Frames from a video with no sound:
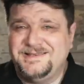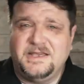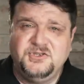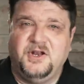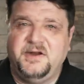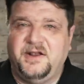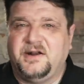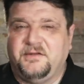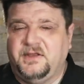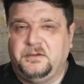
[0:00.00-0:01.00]
It is actually an
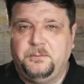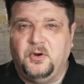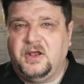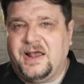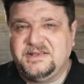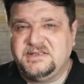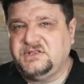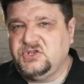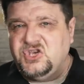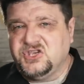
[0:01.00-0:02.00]
aircraft that
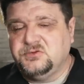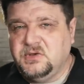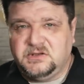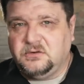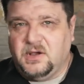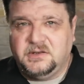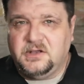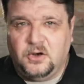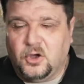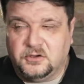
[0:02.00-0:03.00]
polarizes the judgment
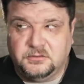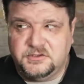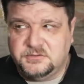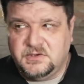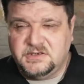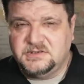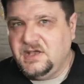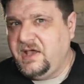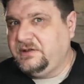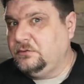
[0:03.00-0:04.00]
quite a lot, which means
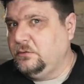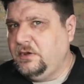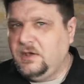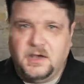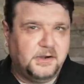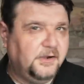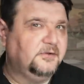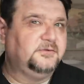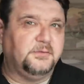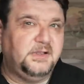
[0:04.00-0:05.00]
that we are
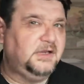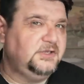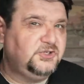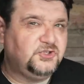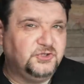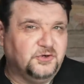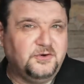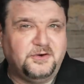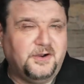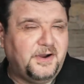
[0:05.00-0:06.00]
not really
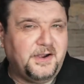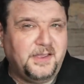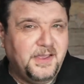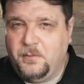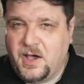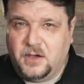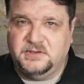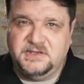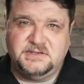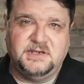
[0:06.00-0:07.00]
sure
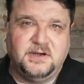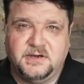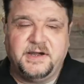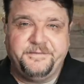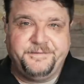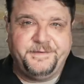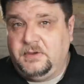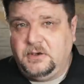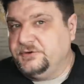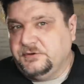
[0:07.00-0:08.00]
about this aircraft,
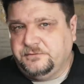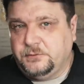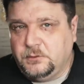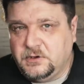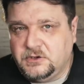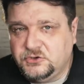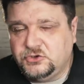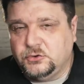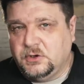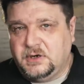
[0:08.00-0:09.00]
because if we were
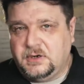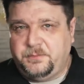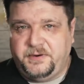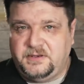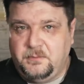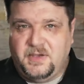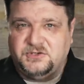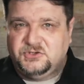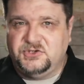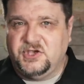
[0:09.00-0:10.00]
sure, pretty
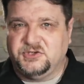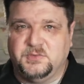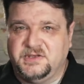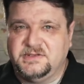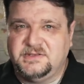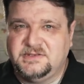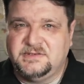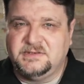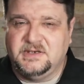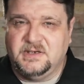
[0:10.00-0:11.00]
much the
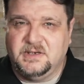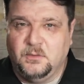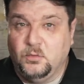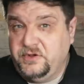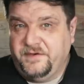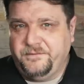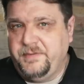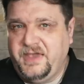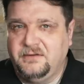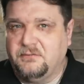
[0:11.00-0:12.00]
judgment uh, would have
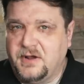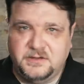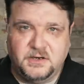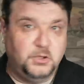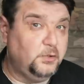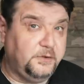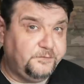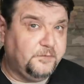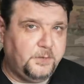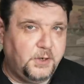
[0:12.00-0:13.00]
been rather
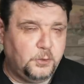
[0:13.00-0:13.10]
uniform,